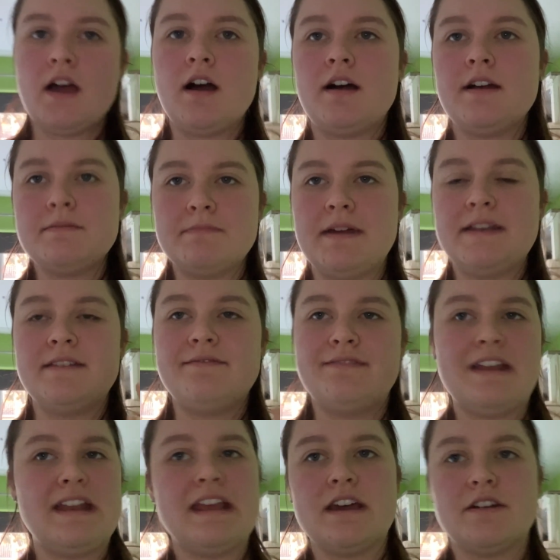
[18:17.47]
I meant
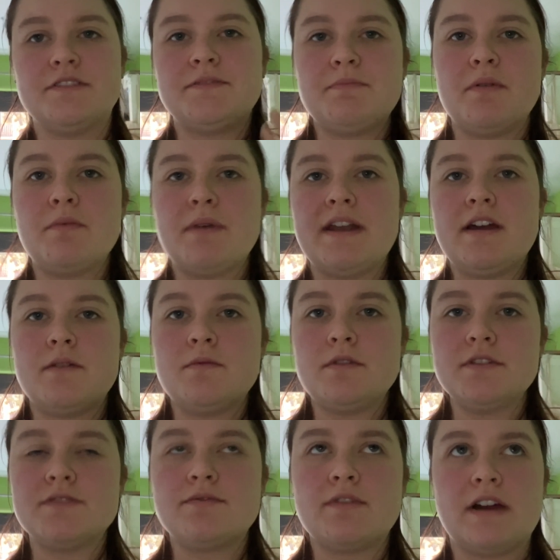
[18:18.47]
videos, but when I
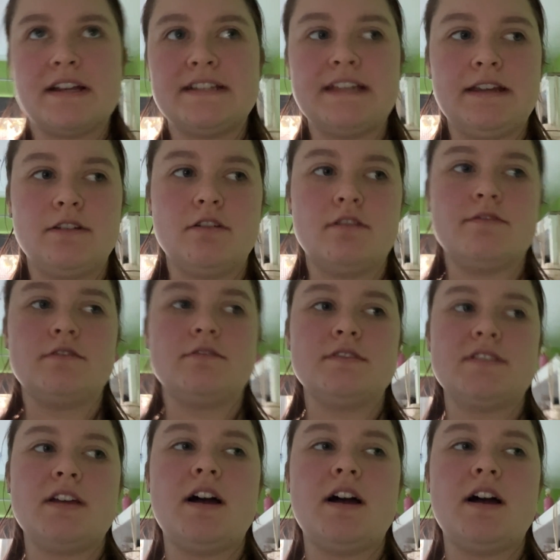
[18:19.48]
was writing novels,